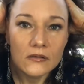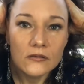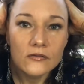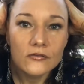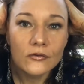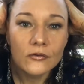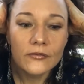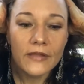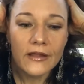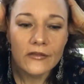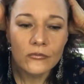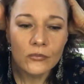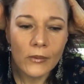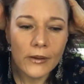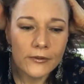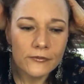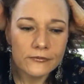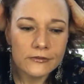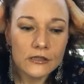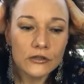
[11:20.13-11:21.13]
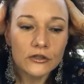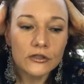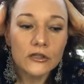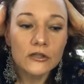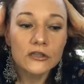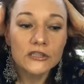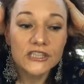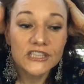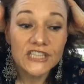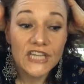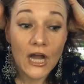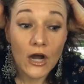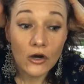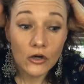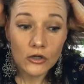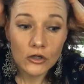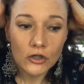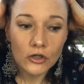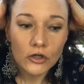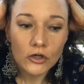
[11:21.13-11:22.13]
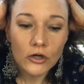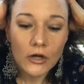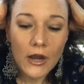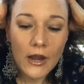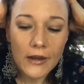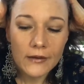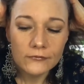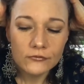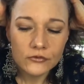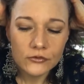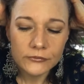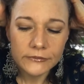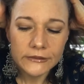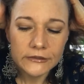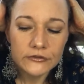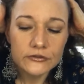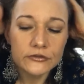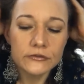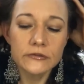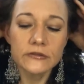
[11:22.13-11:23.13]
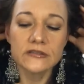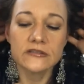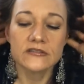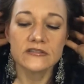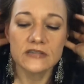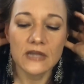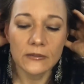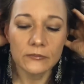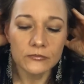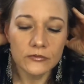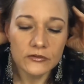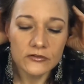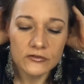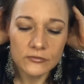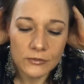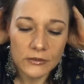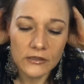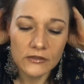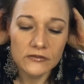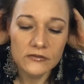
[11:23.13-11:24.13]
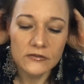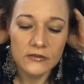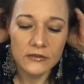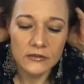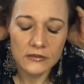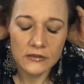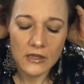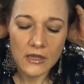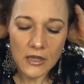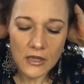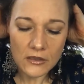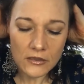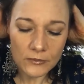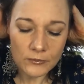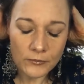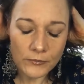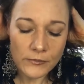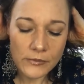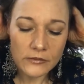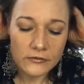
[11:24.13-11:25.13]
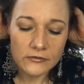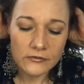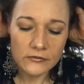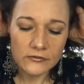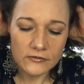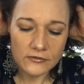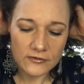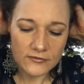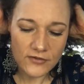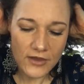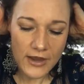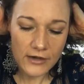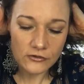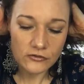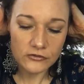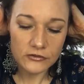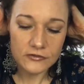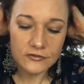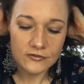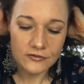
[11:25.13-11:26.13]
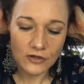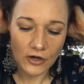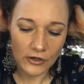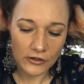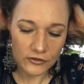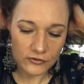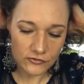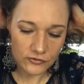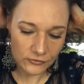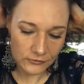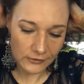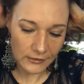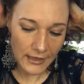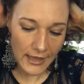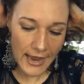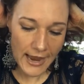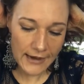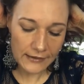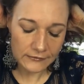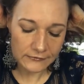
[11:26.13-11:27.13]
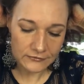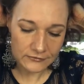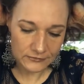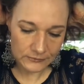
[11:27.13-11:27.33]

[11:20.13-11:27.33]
so that's why we look younger after we do these steps. It's because the muscles have actually started to relax.